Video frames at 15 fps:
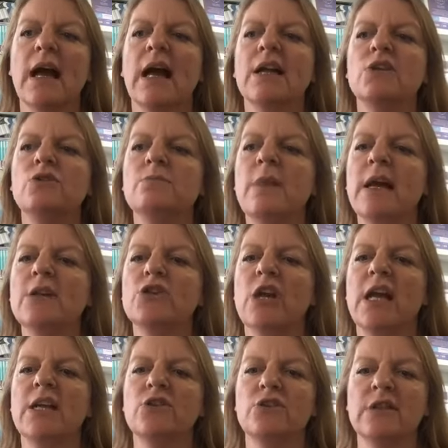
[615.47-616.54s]
and you may
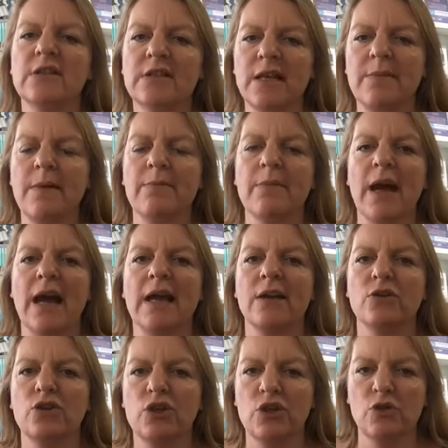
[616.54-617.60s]
change the sleeping bag
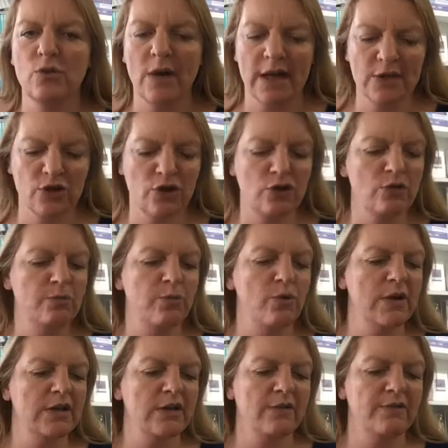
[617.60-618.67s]
to a
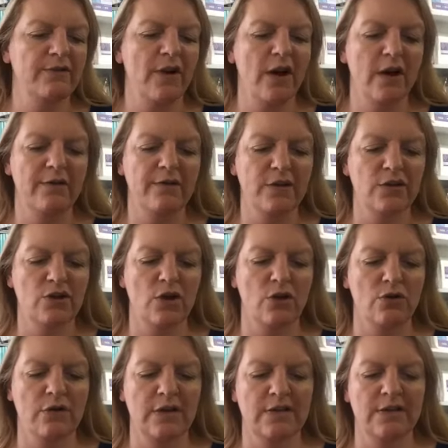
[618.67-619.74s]
2.5
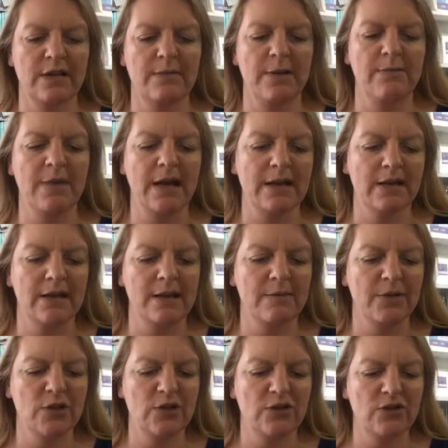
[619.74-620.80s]
tog sleeping bag. Let
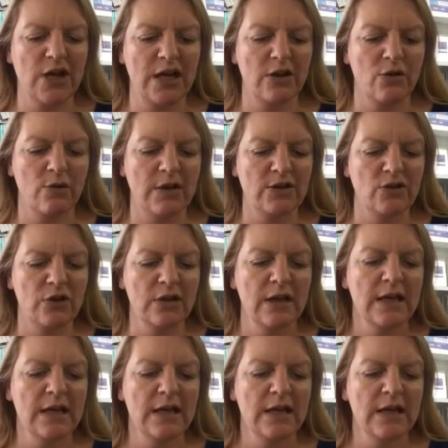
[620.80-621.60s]
me just check your question.